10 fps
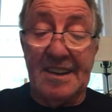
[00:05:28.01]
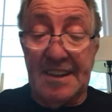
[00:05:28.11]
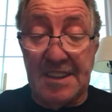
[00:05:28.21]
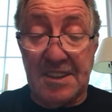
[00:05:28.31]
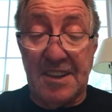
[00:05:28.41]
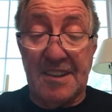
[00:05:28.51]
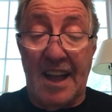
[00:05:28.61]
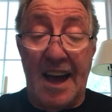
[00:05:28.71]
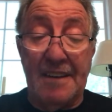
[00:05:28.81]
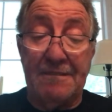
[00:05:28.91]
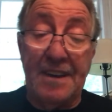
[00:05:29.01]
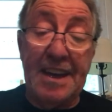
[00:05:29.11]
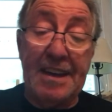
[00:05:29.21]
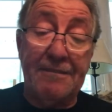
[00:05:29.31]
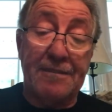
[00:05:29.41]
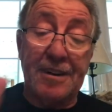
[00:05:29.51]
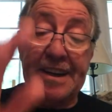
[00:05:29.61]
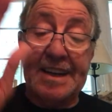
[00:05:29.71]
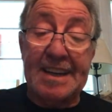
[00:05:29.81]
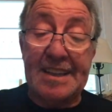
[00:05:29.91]
his dear life he
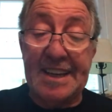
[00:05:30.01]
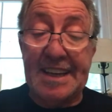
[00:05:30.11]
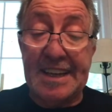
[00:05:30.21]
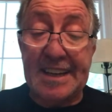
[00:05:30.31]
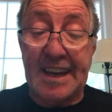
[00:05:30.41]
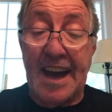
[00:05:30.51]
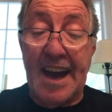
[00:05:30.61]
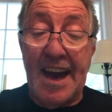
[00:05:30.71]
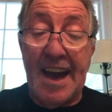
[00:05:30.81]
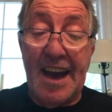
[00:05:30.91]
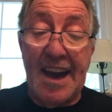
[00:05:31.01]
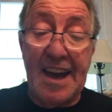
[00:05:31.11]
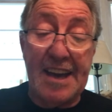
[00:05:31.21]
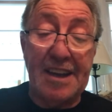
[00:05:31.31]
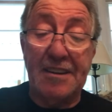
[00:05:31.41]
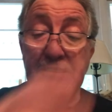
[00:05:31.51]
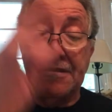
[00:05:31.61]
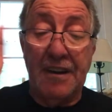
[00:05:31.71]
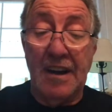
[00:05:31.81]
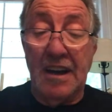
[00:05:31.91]
freely gave.